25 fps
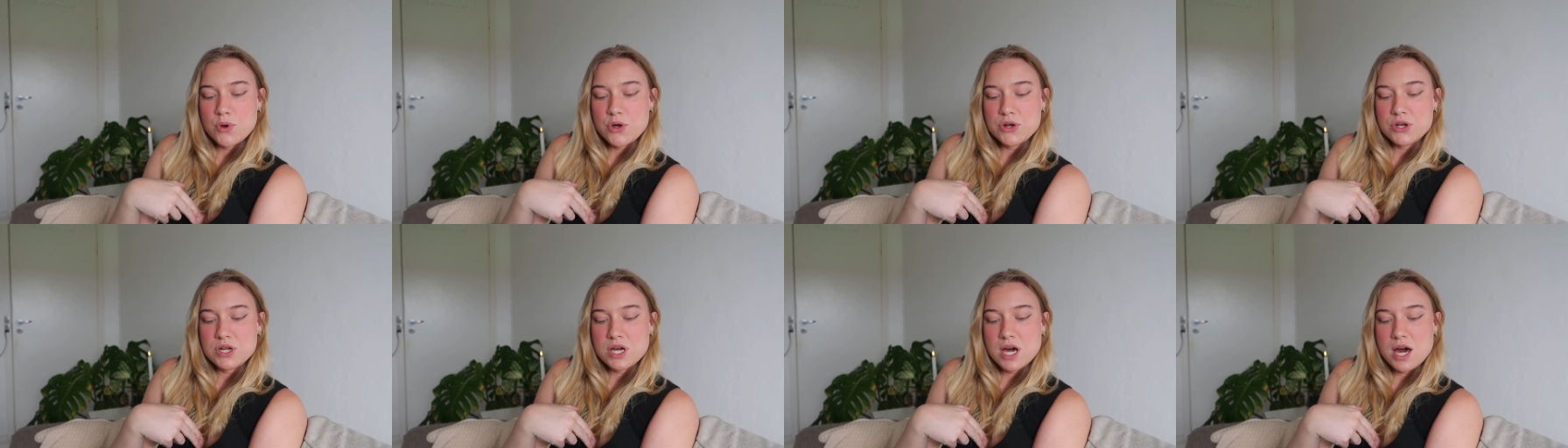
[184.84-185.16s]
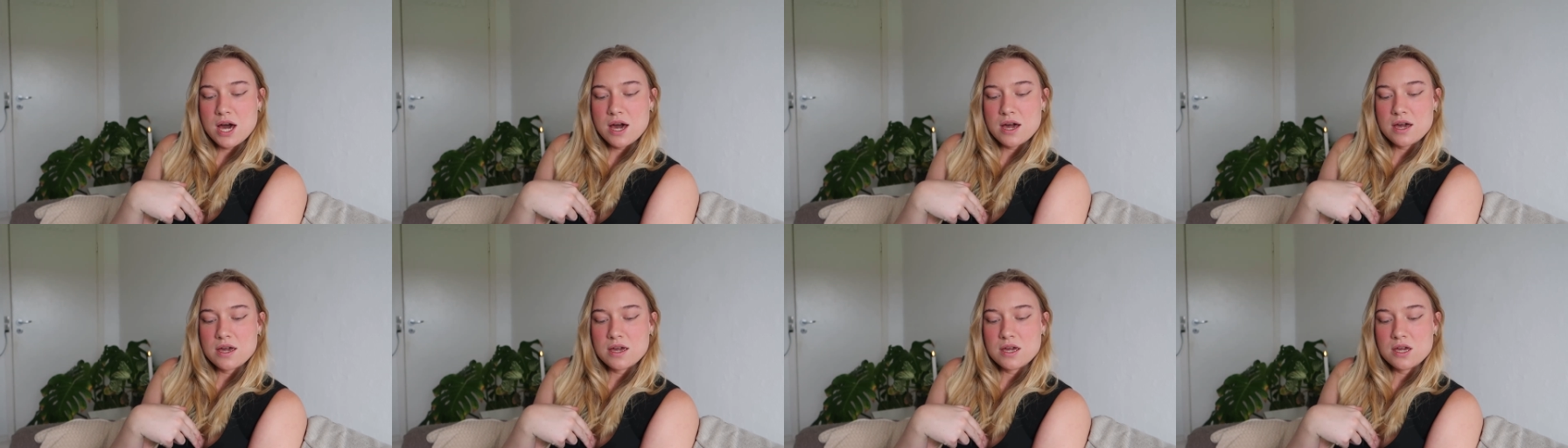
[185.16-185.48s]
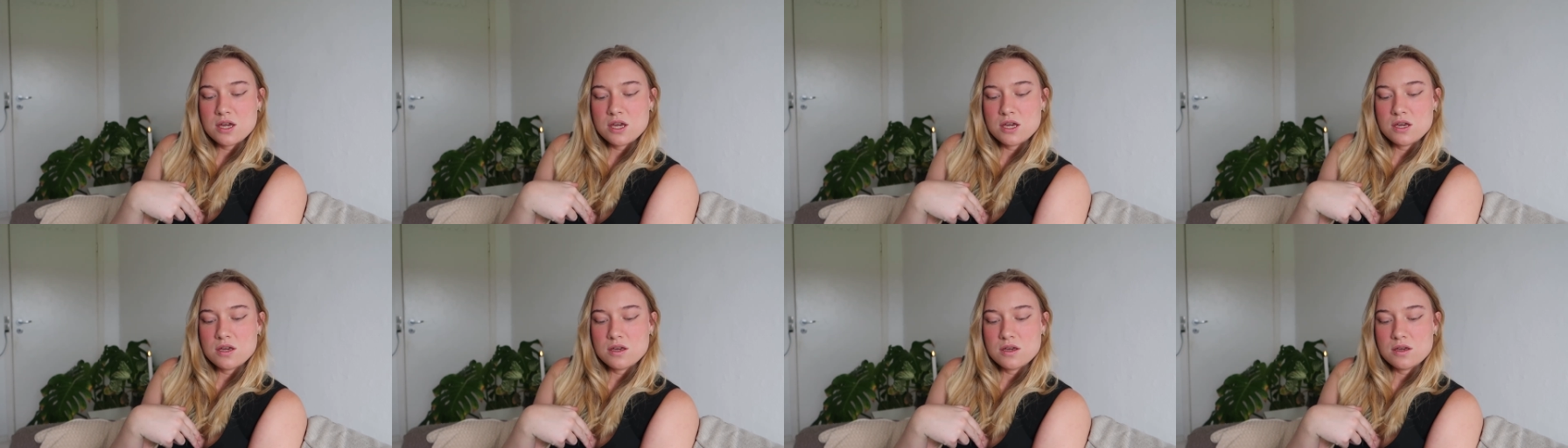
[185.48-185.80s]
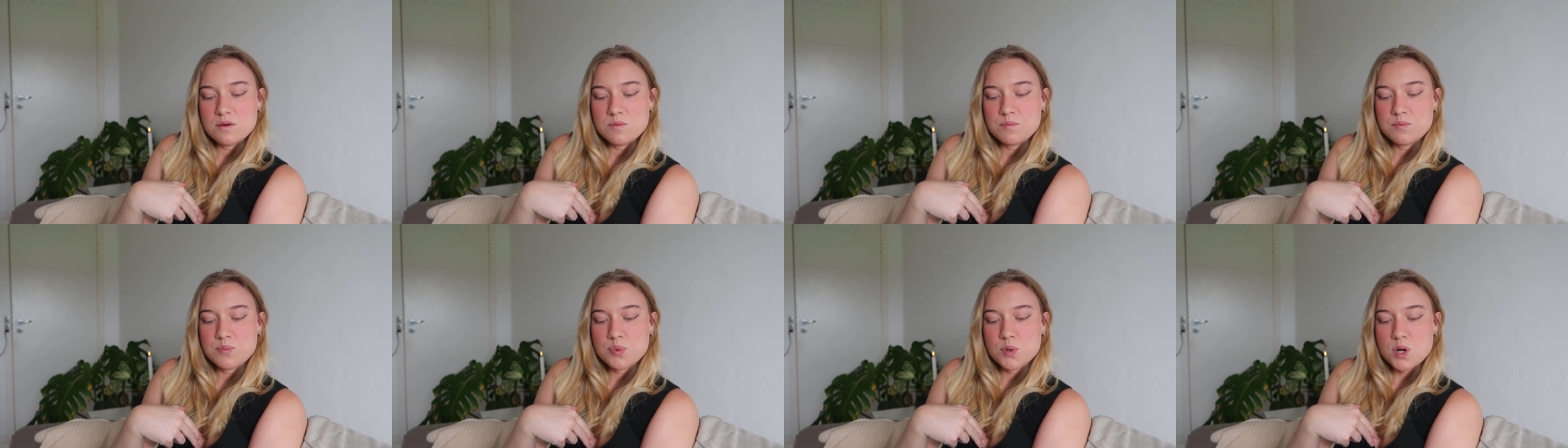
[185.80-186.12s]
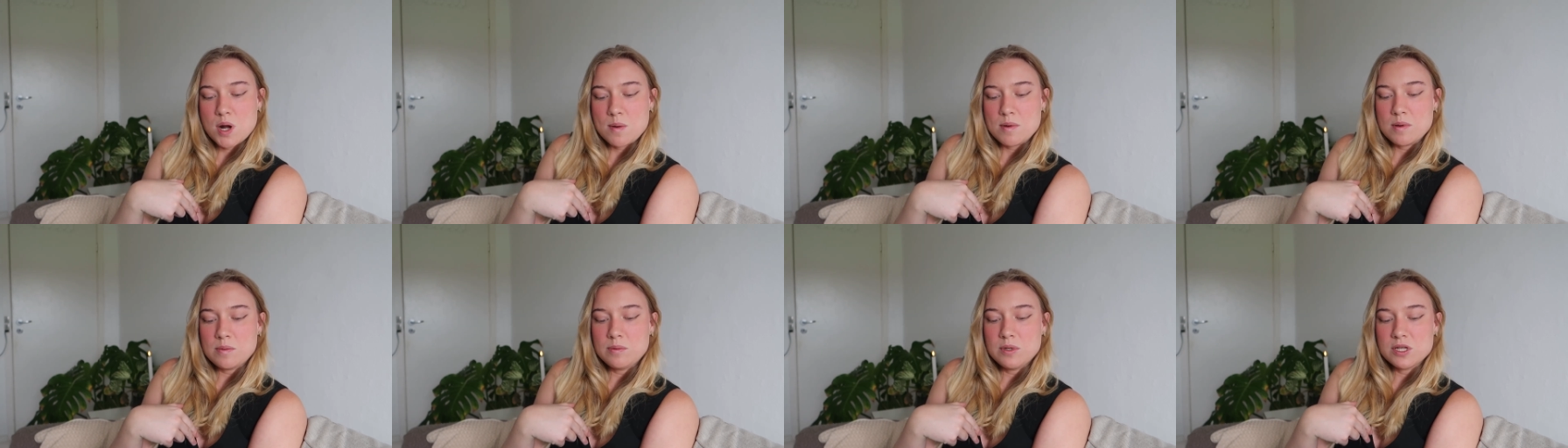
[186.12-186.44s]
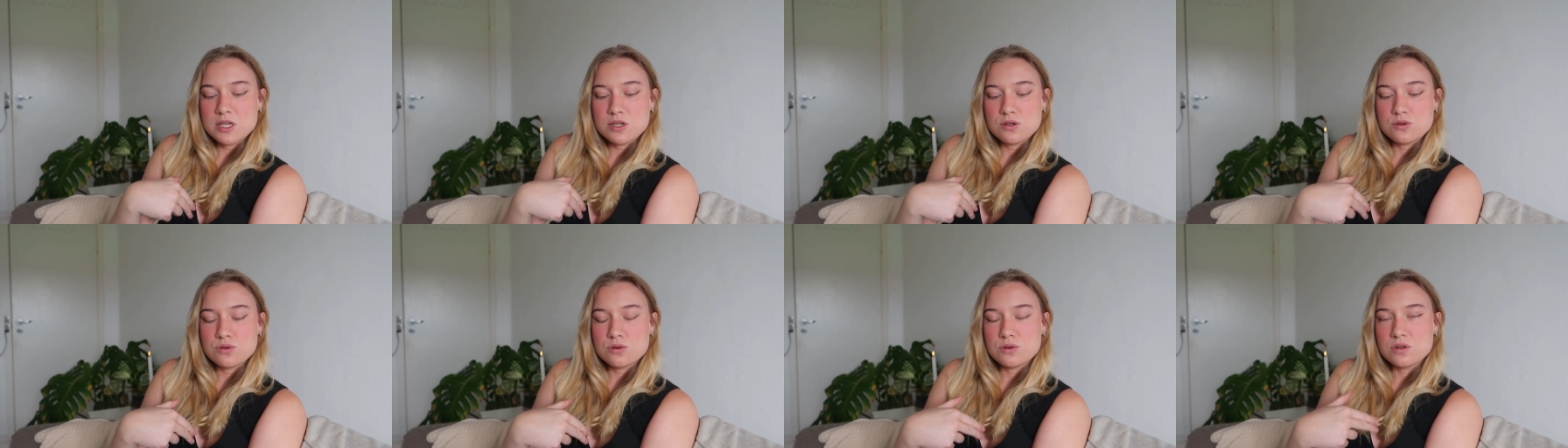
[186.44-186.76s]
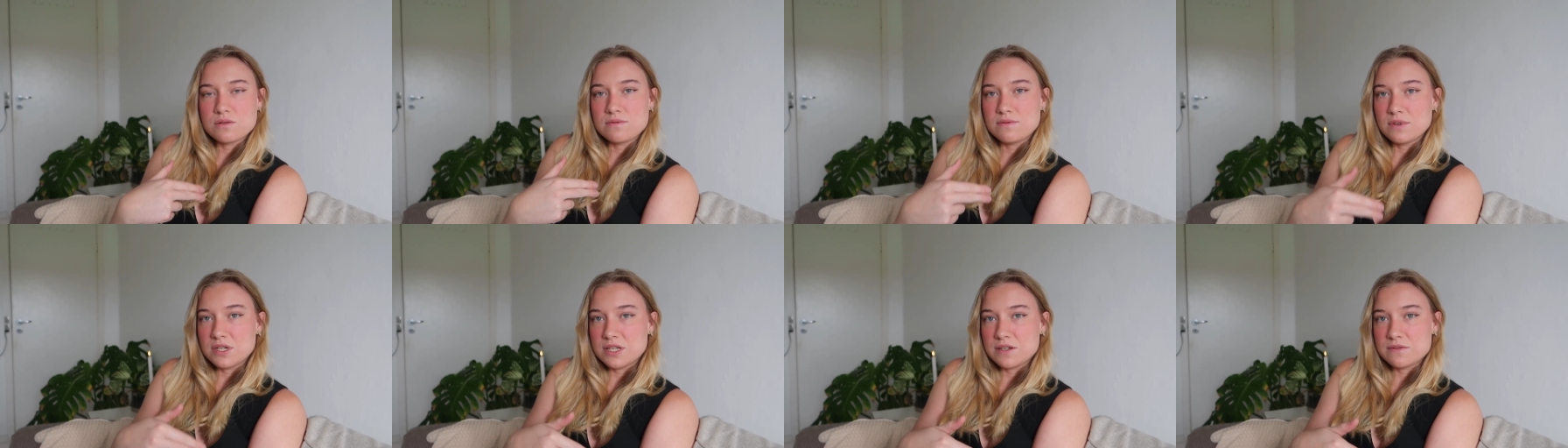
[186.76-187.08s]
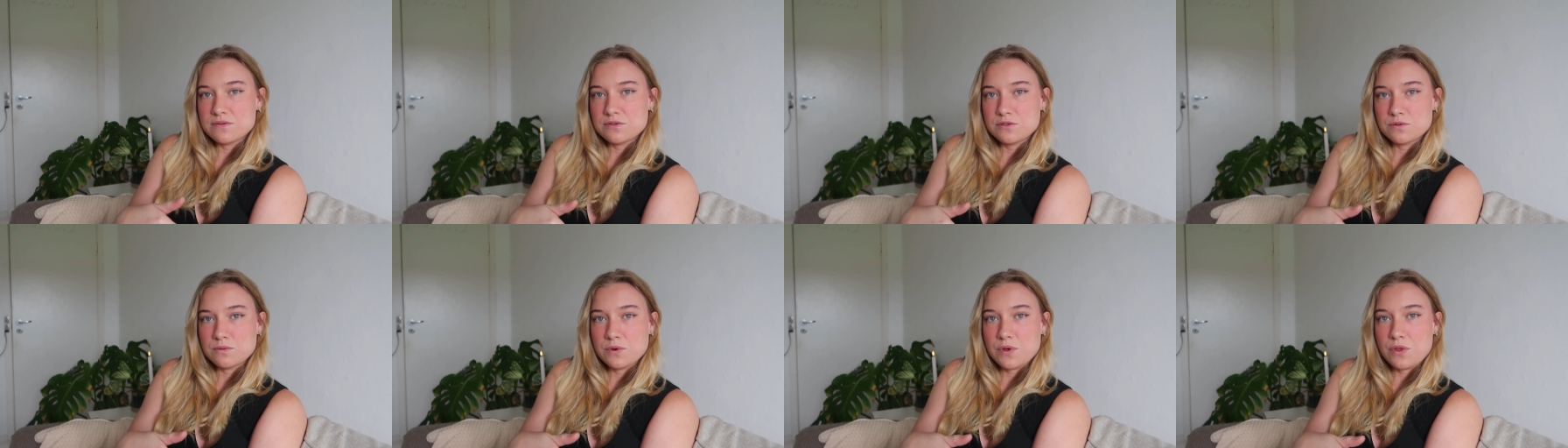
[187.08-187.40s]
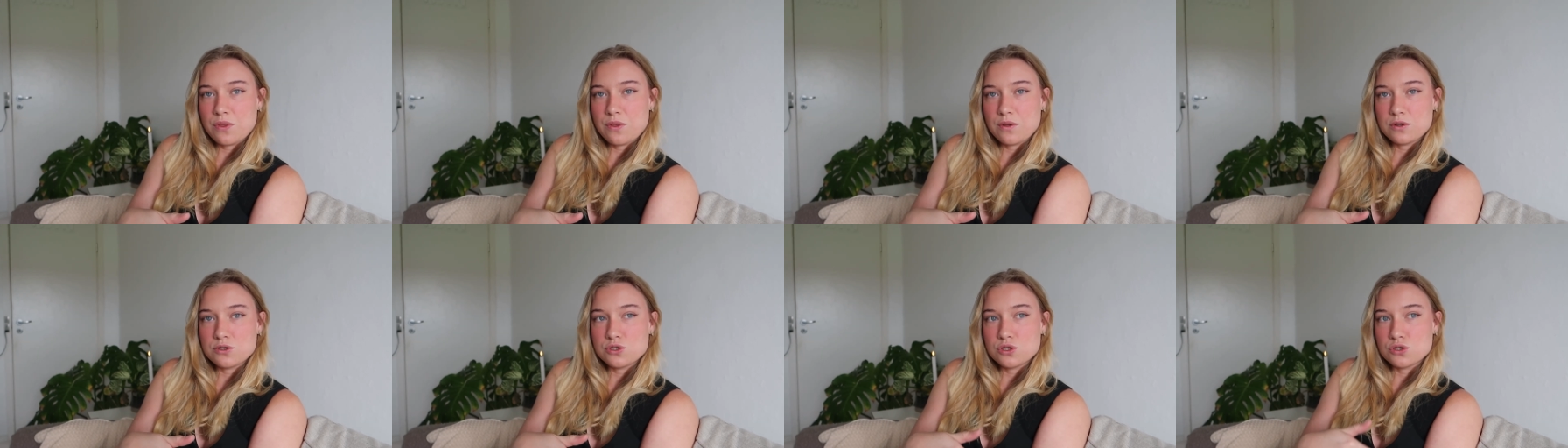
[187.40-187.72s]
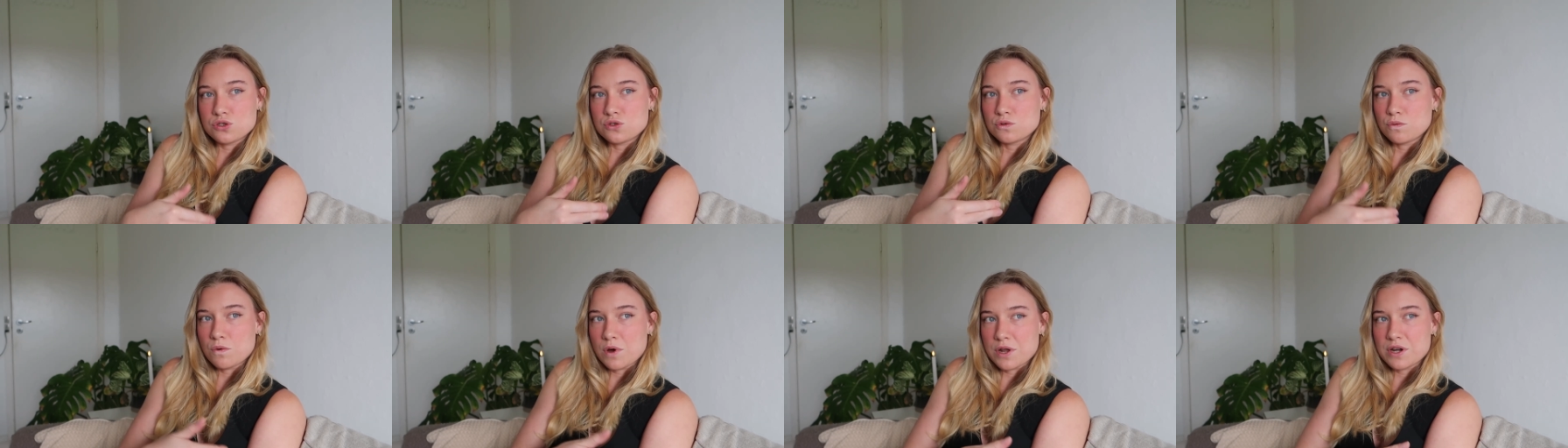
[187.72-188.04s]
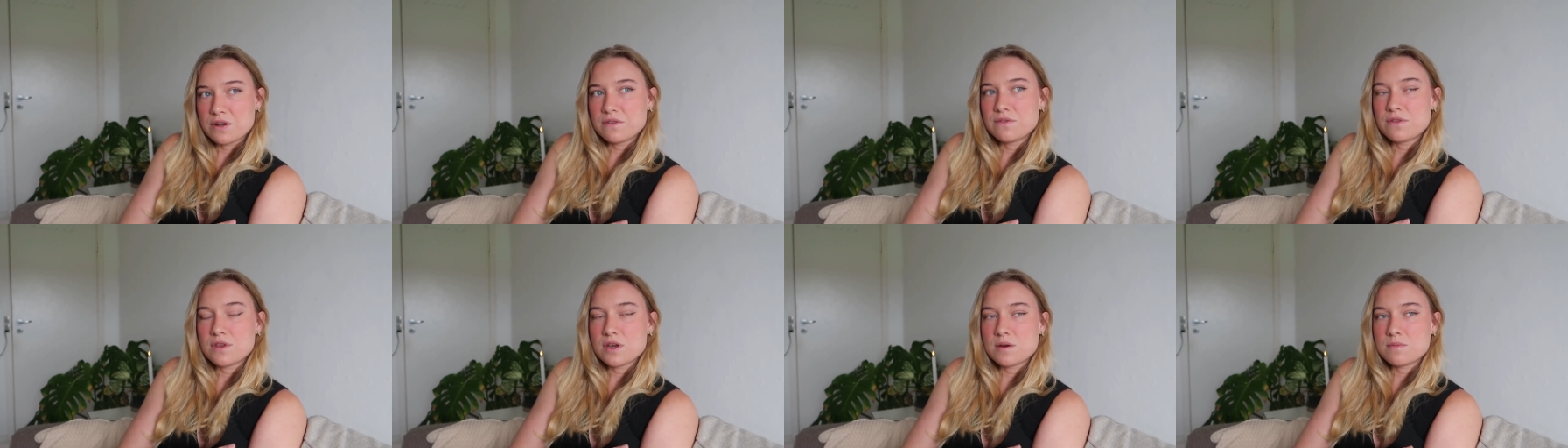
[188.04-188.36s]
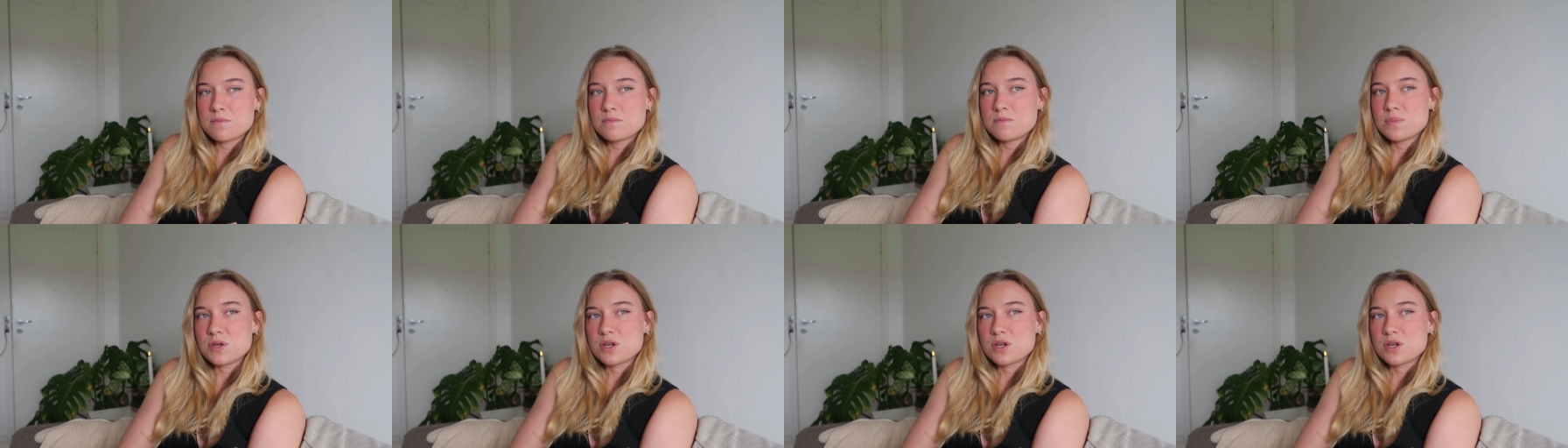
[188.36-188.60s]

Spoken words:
but I probably could have lived with just one of them,